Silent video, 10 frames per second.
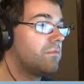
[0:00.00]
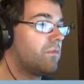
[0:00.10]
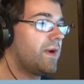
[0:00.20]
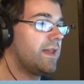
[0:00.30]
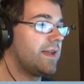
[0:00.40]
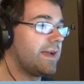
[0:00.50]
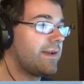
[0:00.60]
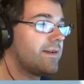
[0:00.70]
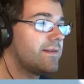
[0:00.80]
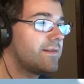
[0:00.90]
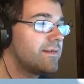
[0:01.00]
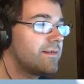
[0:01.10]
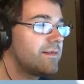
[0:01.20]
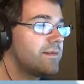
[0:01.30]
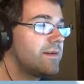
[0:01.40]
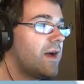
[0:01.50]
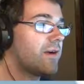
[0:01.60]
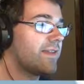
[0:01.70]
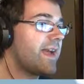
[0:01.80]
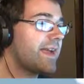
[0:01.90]
Really?
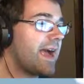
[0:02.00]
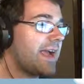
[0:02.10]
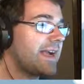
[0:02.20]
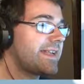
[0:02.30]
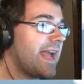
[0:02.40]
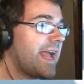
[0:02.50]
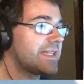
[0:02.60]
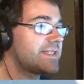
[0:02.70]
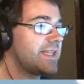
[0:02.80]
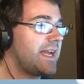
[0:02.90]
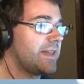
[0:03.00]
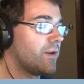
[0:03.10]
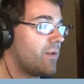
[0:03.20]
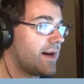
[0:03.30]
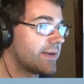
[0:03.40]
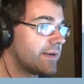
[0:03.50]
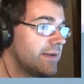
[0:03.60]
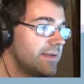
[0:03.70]
Okay, that guy I can't hit in the water.